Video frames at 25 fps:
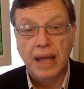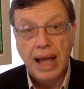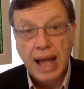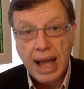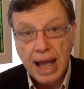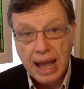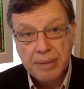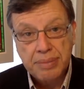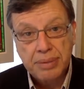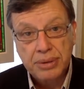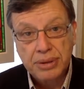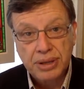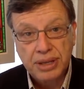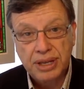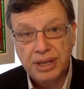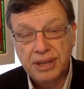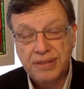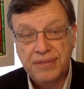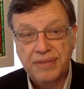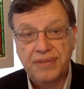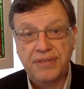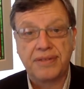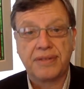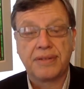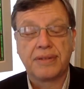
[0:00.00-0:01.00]
I
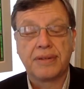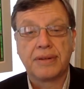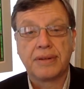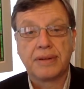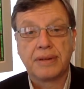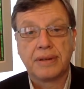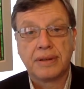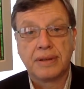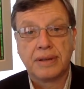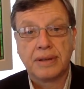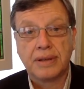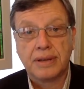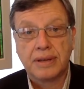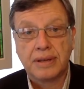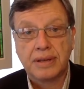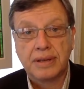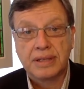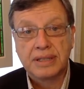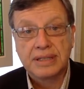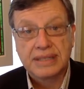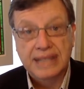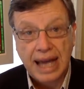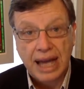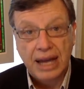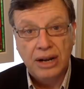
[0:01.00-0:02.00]
believe
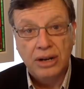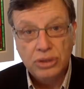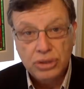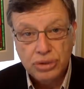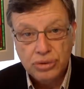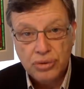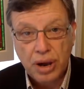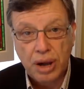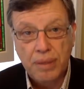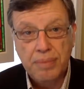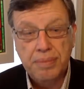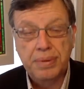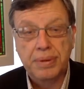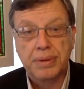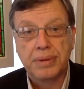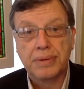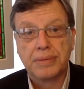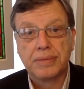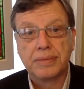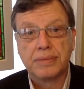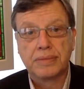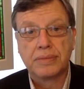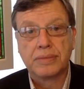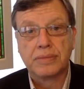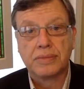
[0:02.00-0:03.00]
Donald Trump
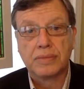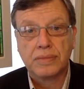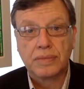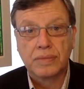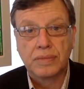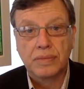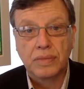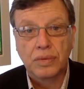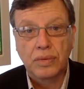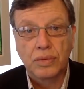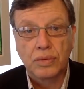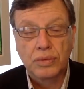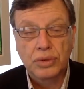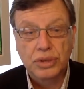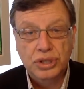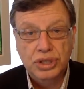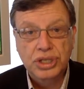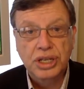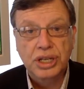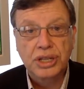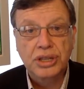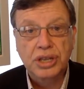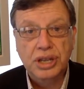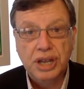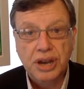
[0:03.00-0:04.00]
will
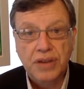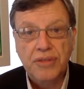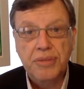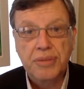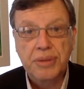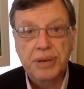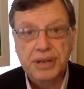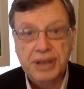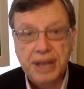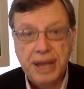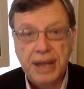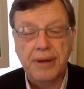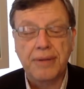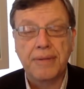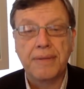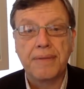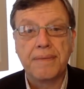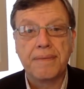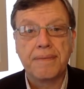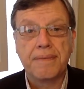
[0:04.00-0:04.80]
shut the government down.